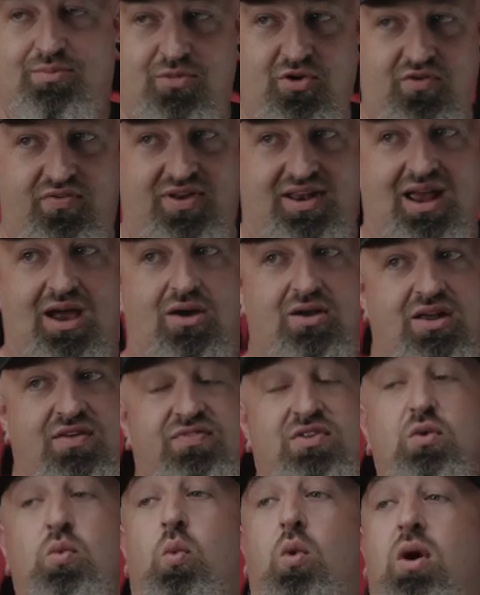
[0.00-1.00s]
move it out.
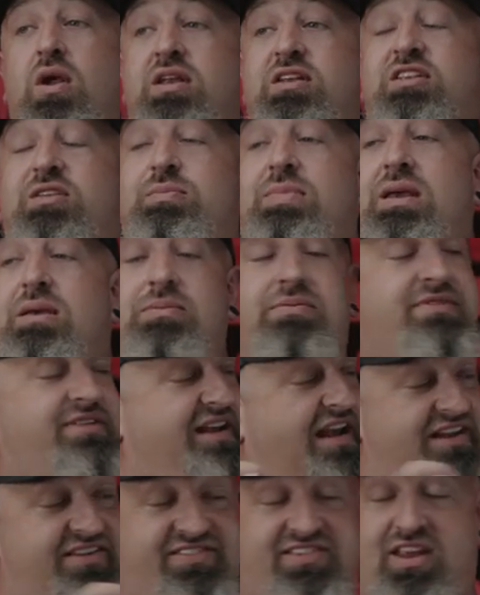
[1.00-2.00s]
If you want it to be
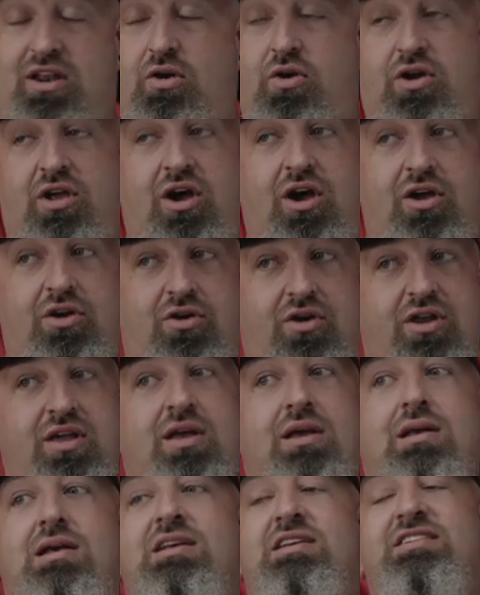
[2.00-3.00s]
dead center at
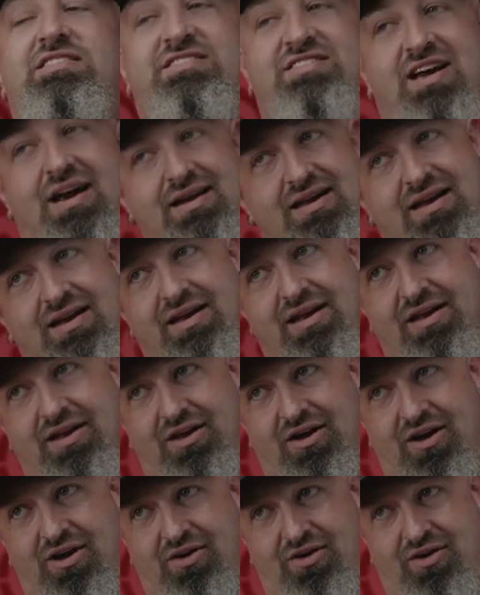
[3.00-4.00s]
100, sight in at
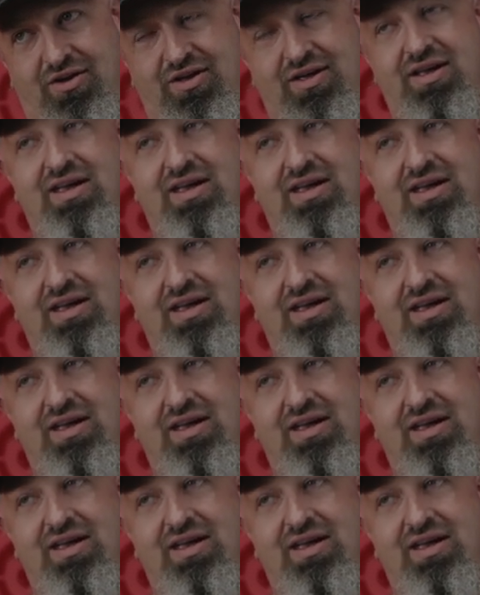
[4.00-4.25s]
100.